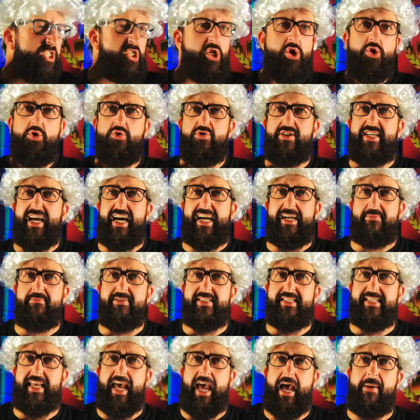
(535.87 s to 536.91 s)
you, game
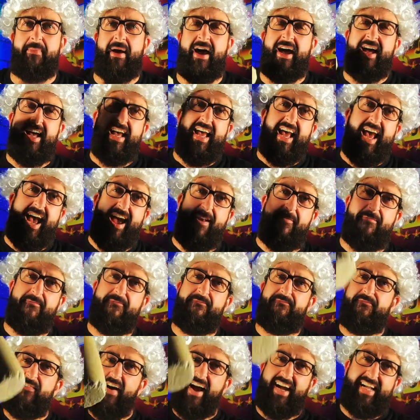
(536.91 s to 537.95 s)
scammer. And
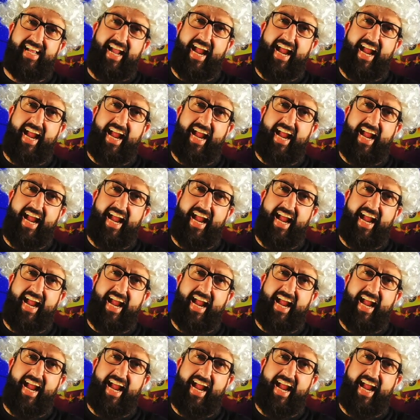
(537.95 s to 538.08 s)
fuck